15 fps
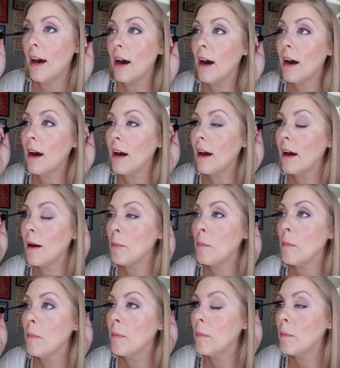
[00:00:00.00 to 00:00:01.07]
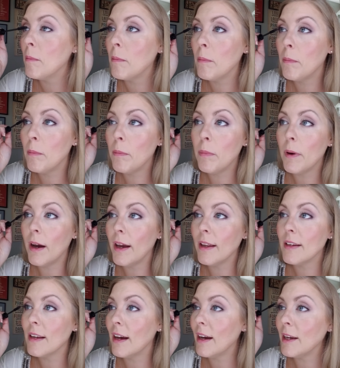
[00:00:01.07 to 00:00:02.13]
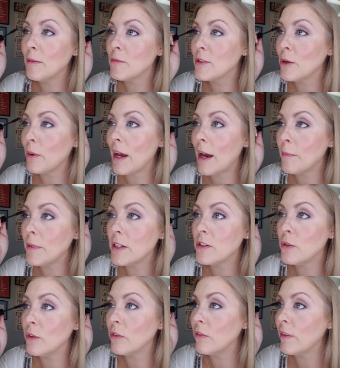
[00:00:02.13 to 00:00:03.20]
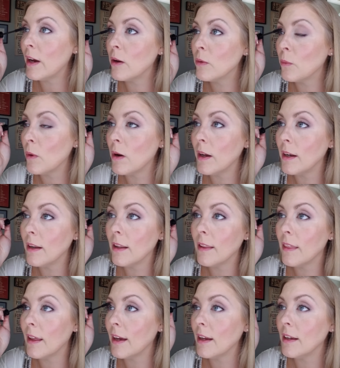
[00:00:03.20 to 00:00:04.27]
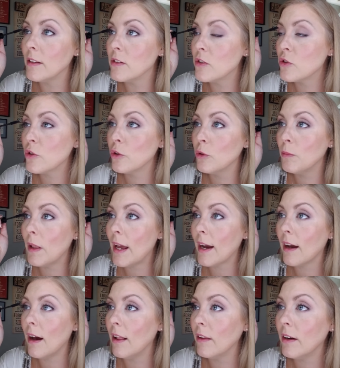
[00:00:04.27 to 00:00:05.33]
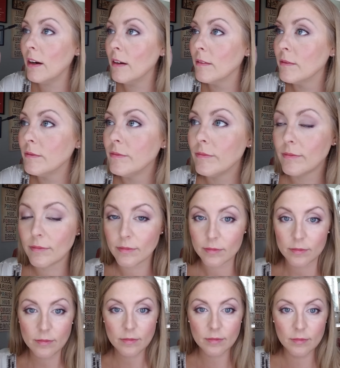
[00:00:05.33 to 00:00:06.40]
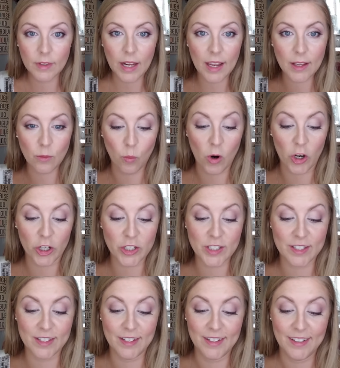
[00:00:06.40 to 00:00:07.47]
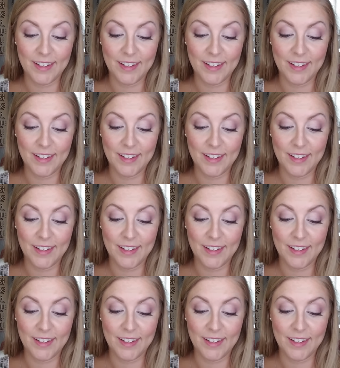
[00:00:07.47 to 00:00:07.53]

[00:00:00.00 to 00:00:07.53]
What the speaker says: But I am so happy to have found one that is true black color and works.